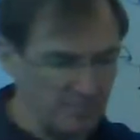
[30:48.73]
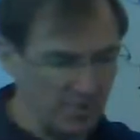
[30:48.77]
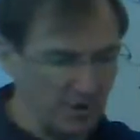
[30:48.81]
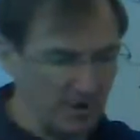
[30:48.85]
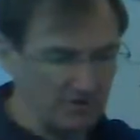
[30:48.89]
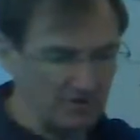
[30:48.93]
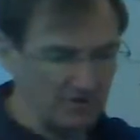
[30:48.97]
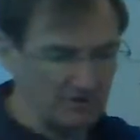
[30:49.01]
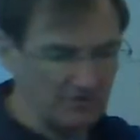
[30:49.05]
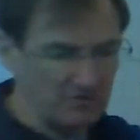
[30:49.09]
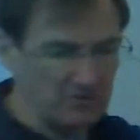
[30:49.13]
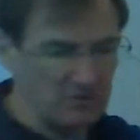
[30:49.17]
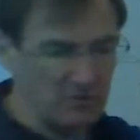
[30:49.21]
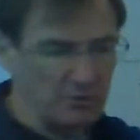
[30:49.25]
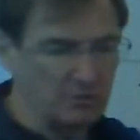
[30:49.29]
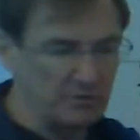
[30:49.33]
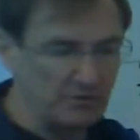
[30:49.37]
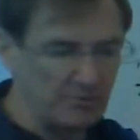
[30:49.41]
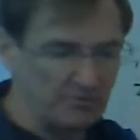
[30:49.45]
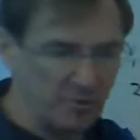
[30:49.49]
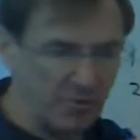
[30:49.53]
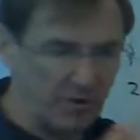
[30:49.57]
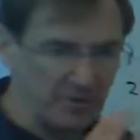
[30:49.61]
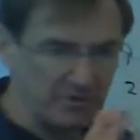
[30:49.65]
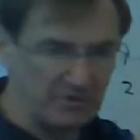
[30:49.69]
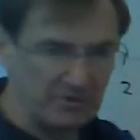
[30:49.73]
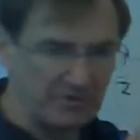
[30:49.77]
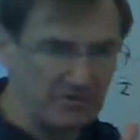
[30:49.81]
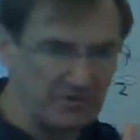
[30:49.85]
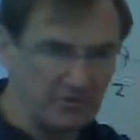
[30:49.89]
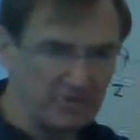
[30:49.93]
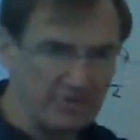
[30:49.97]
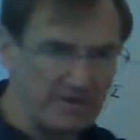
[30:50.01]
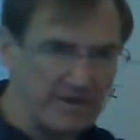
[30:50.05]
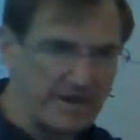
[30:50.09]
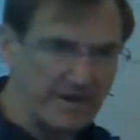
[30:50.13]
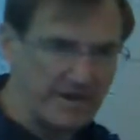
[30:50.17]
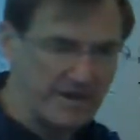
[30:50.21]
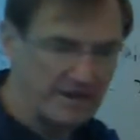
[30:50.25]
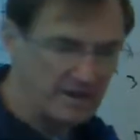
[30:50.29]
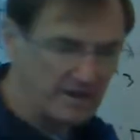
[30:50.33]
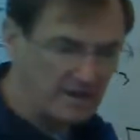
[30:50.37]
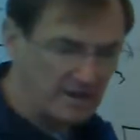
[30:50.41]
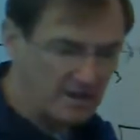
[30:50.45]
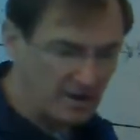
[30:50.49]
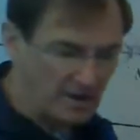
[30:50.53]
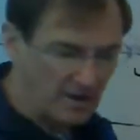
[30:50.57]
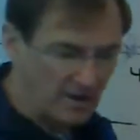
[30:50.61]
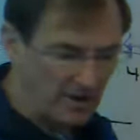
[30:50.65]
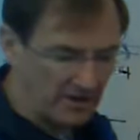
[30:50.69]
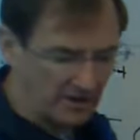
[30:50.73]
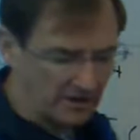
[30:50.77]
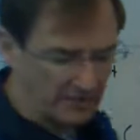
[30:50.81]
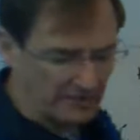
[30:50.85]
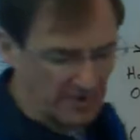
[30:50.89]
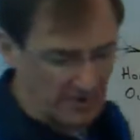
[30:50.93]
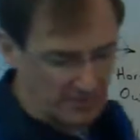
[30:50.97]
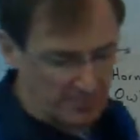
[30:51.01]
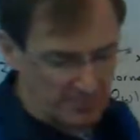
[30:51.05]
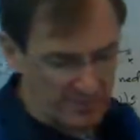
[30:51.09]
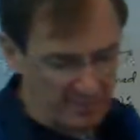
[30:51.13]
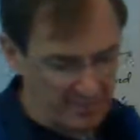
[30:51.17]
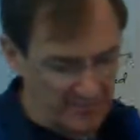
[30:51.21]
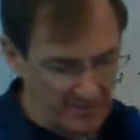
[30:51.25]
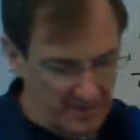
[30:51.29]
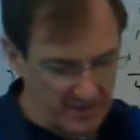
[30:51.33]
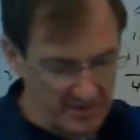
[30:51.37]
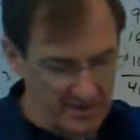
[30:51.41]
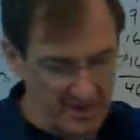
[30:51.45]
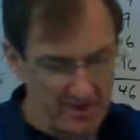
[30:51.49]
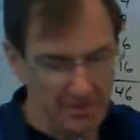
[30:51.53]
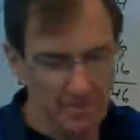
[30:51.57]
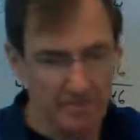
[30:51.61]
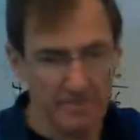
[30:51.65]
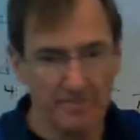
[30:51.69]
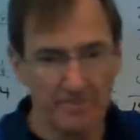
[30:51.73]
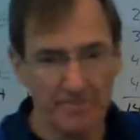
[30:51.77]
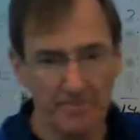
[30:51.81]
parts 2 and parts 3 on a separate video.